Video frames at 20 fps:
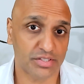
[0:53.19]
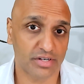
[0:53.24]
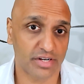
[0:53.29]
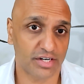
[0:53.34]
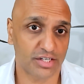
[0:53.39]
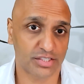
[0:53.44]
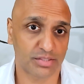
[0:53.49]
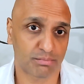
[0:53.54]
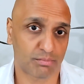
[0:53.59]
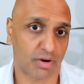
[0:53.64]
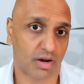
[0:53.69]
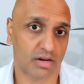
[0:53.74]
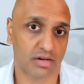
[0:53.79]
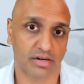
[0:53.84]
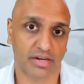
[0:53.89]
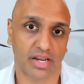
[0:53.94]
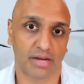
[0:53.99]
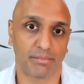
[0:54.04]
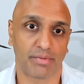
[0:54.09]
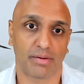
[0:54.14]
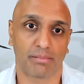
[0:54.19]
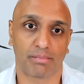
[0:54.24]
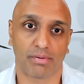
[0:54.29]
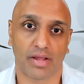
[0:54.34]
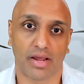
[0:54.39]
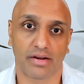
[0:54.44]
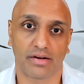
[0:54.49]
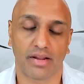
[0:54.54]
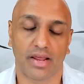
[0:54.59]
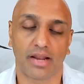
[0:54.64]
leadership model can be
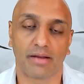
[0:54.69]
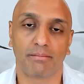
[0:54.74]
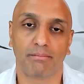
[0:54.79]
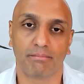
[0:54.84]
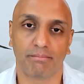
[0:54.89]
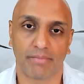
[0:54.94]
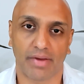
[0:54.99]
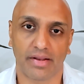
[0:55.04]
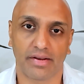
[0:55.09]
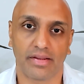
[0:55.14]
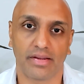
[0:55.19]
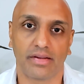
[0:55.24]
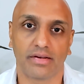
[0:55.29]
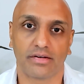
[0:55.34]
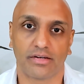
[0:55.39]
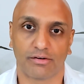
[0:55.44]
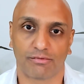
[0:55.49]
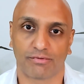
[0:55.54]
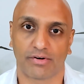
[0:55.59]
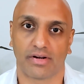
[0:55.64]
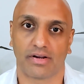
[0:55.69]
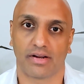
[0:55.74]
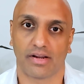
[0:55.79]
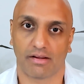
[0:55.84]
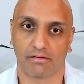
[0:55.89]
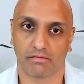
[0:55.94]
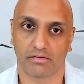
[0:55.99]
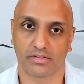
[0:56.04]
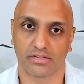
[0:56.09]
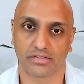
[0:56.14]
applied at many different
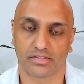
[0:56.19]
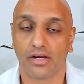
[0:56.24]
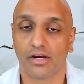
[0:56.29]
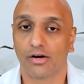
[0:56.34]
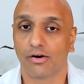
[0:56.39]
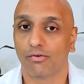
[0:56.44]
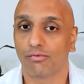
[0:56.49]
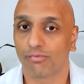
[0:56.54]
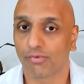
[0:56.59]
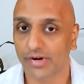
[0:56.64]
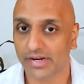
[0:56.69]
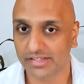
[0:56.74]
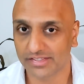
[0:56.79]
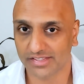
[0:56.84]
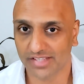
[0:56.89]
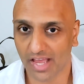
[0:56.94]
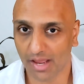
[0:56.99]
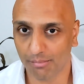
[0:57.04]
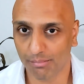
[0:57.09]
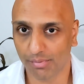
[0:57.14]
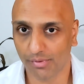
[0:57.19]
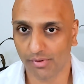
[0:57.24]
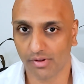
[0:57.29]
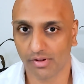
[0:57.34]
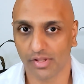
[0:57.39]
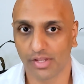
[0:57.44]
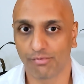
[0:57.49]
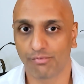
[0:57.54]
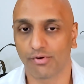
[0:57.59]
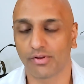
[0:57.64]
levels. For example,
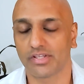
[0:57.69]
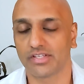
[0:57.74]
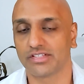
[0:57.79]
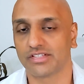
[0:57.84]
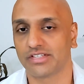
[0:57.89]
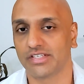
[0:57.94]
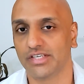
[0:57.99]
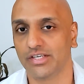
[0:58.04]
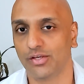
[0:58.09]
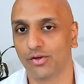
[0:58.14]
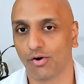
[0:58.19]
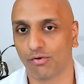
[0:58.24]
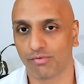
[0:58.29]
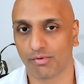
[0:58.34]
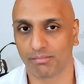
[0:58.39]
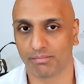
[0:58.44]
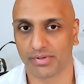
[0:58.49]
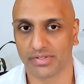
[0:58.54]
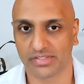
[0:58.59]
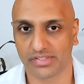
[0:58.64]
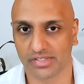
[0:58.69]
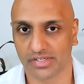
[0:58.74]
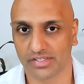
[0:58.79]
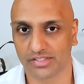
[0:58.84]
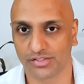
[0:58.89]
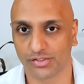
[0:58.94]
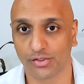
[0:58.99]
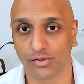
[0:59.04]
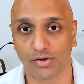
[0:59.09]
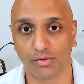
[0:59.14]
if you're the CEO of a
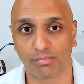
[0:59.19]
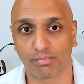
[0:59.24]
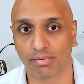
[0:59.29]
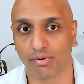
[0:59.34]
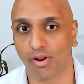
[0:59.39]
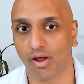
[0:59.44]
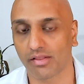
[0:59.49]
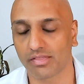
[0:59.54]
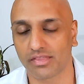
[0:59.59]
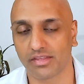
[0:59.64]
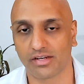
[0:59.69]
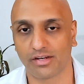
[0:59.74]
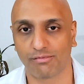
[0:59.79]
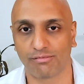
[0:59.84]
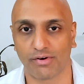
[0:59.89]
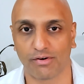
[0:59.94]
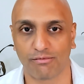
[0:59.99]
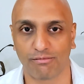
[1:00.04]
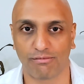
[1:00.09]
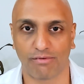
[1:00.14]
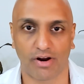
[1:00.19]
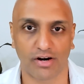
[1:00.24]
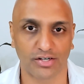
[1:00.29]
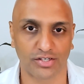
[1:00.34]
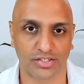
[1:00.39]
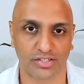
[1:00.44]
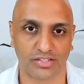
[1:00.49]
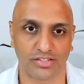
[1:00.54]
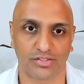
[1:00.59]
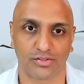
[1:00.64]
business, you could plot the different
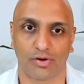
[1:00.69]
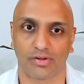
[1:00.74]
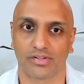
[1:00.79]
functions on